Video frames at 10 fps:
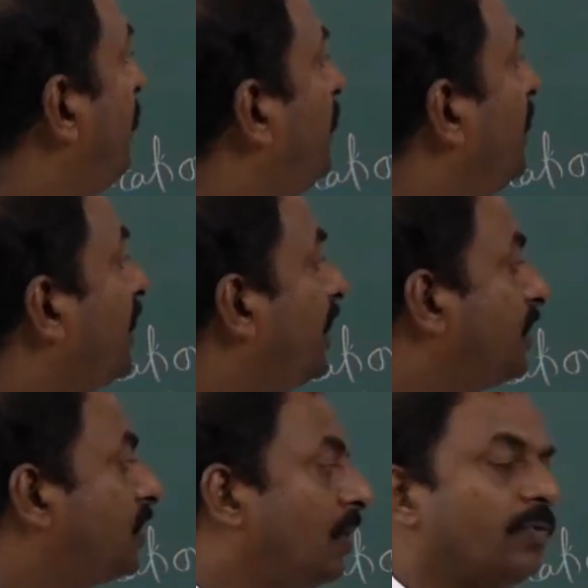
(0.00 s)

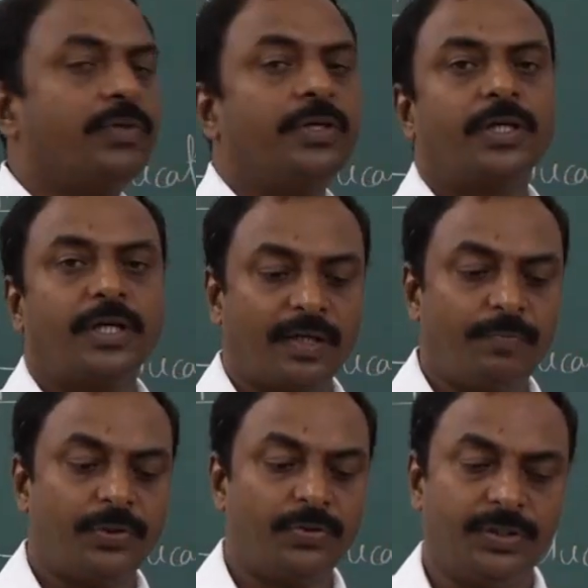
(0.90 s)
applications of
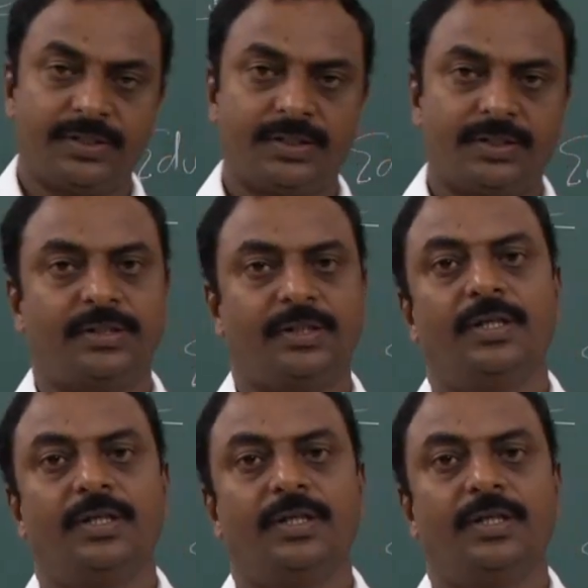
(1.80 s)
computers.